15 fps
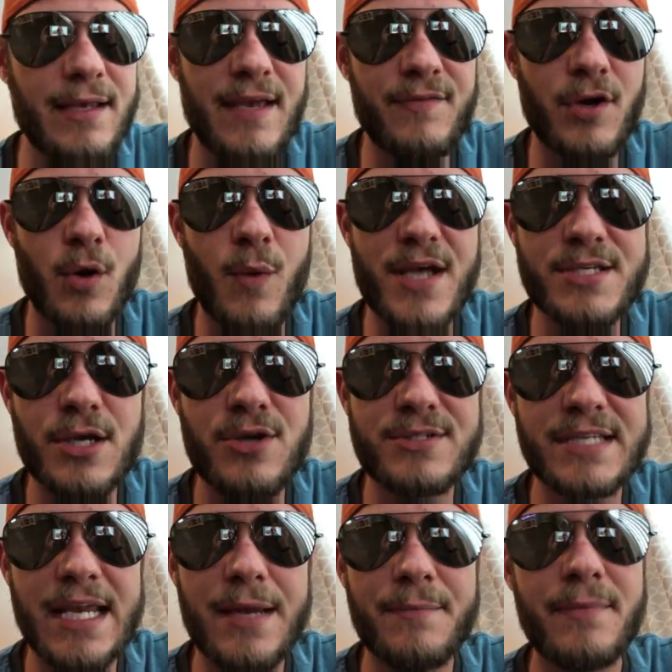you're a West Coast
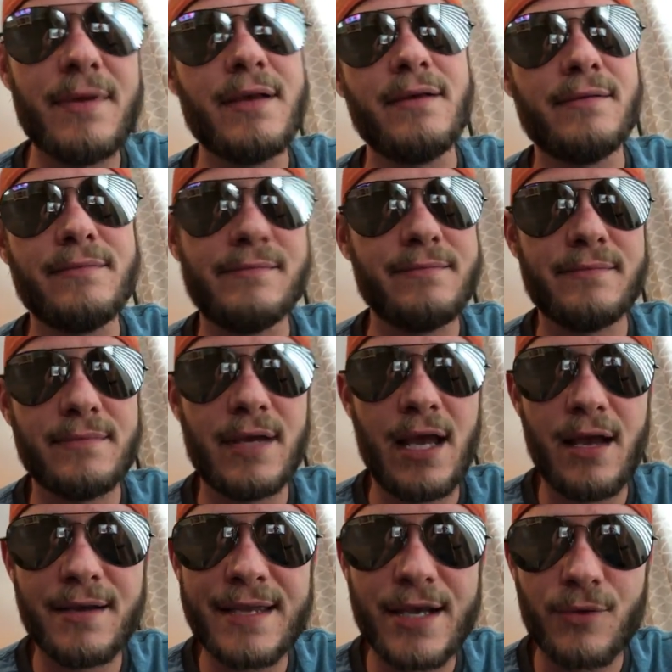team,
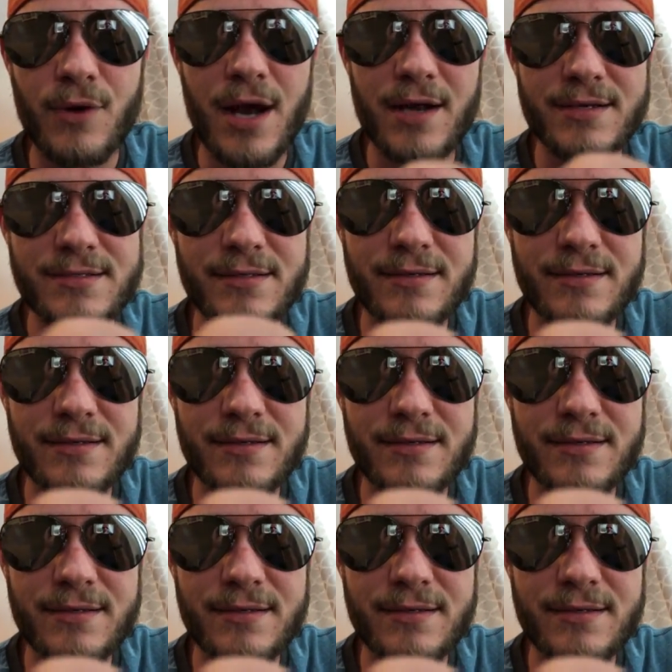kick rocks.